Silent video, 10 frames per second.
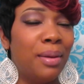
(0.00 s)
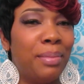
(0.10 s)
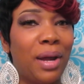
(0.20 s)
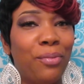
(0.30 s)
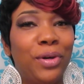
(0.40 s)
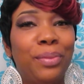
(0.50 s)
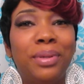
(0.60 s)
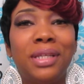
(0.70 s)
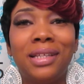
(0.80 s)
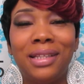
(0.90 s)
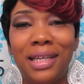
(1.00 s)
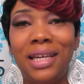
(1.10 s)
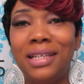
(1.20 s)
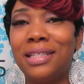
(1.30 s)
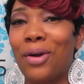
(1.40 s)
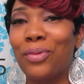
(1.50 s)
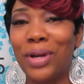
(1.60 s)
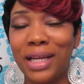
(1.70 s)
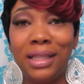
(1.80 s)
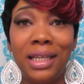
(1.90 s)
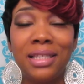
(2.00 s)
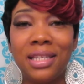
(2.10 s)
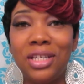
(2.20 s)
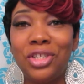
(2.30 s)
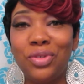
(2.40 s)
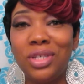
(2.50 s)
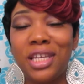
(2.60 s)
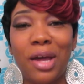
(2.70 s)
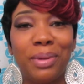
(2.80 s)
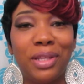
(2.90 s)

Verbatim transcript: But I will put the link, direct link to this unit down